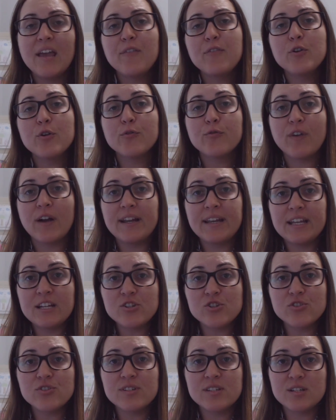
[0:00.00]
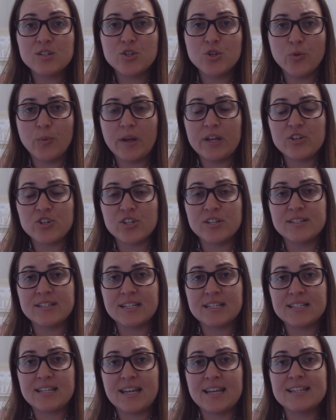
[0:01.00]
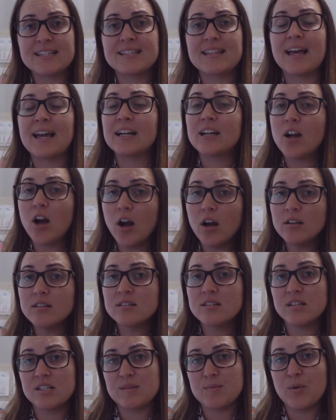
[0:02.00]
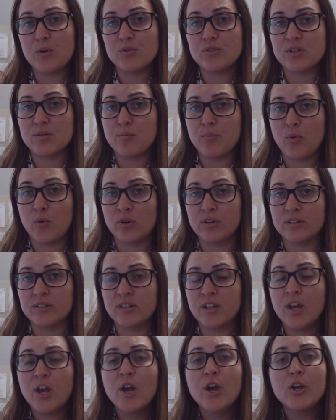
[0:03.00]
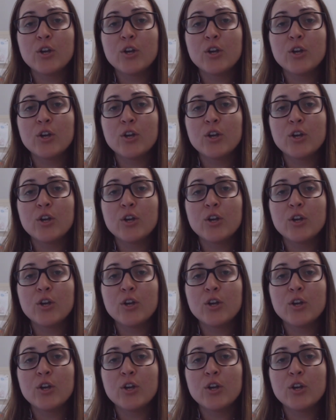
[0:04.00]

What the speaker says: If your financial situation dictates that cost is most important,